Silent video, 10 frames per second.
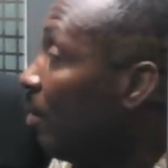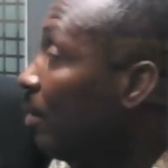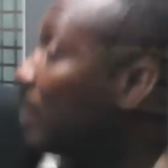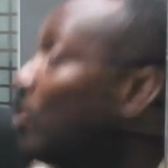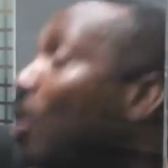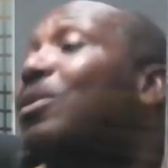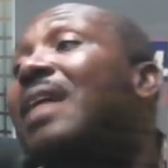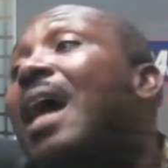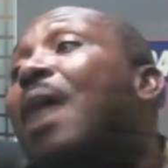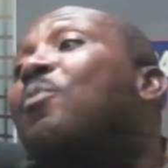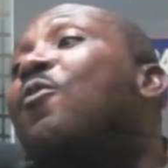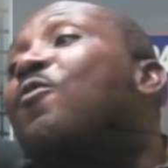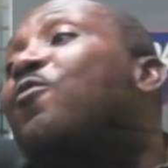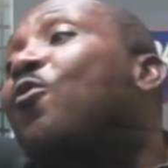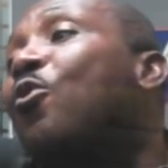This open
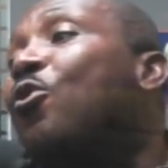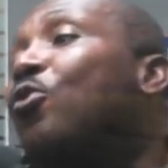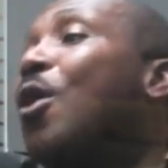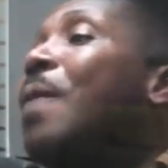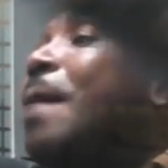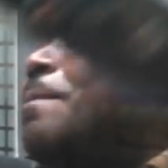move normal